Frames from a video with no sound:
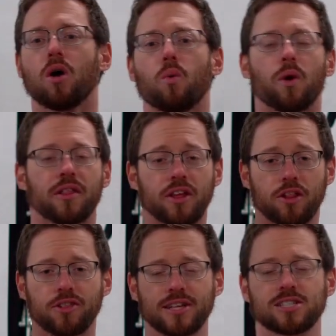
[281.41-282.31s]
One of the
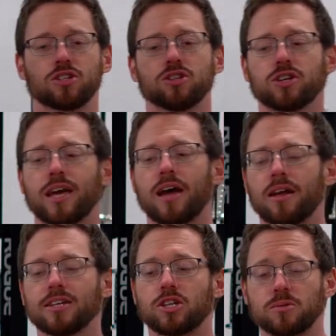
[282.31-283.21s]
other things to look
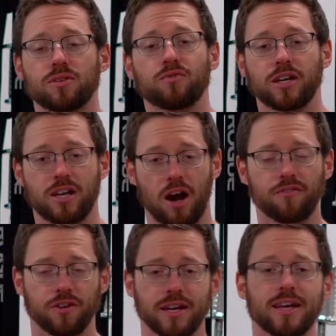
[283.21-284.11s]
at in terms of
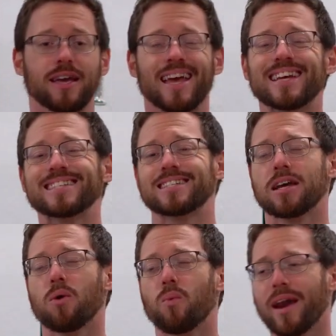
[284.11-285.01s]
recovery is
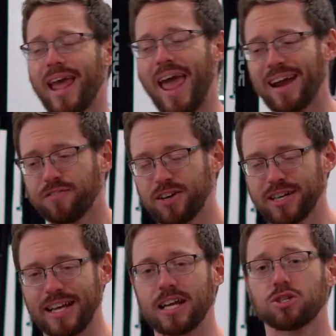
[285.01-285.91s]
whenever
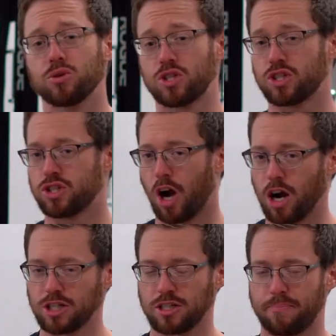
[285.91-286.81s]
an issue
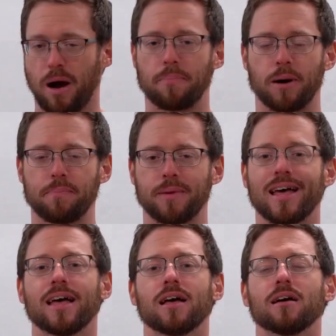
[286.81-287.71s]
starts to pop
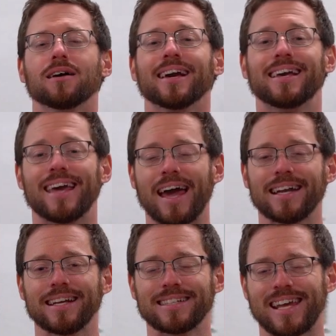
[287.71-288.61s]
up,
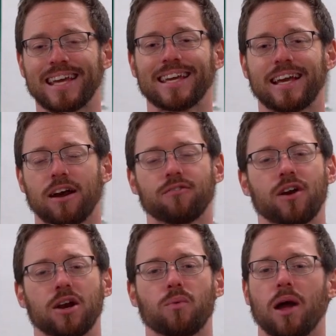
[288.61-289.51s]
getting it taken care of
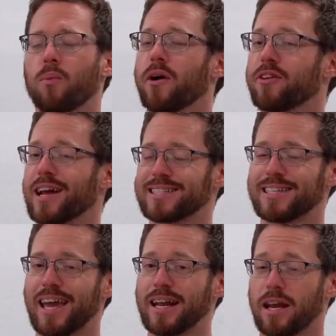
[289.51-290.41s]
right away, whether that's
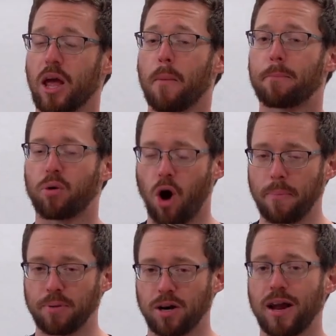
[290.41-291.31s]
getting
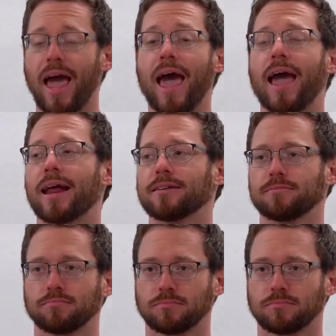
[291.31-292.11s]
proper and